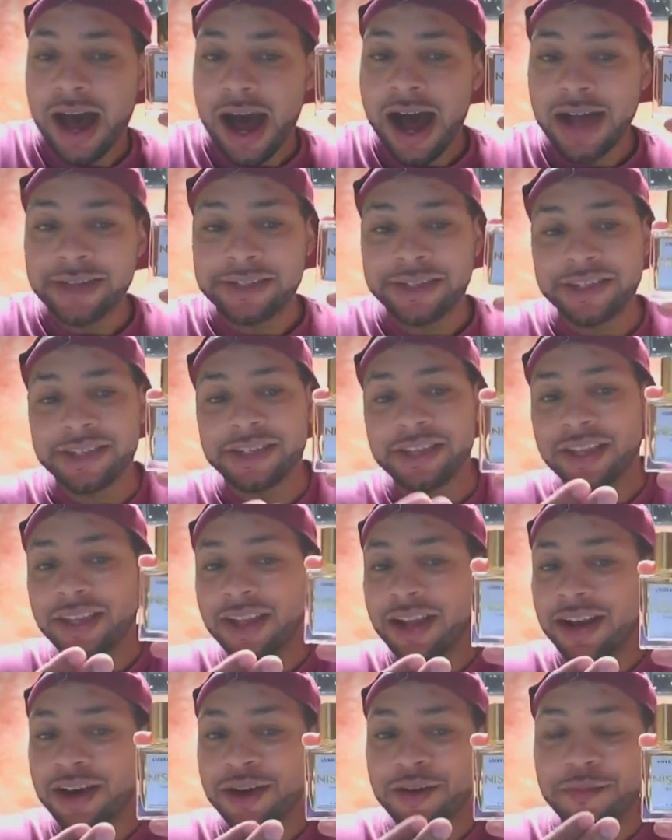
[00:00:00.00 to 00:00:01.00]
I just
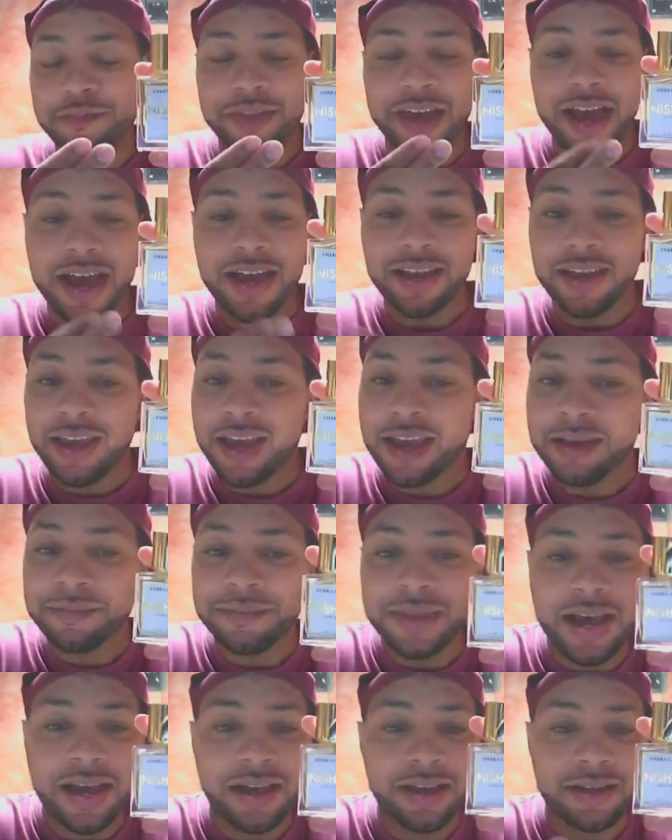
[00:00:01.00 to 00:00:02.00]
love that
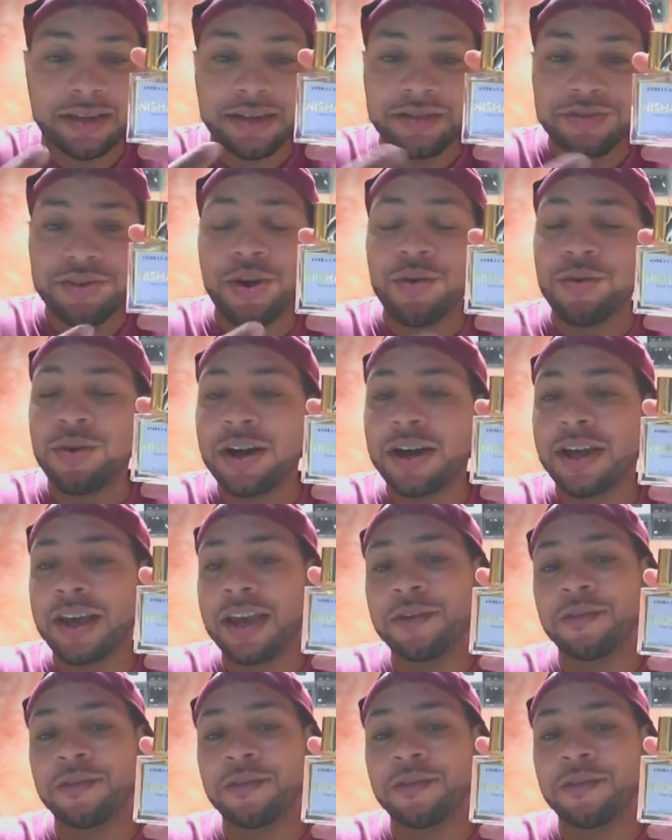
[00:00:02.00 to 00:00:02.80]
name. That you know what?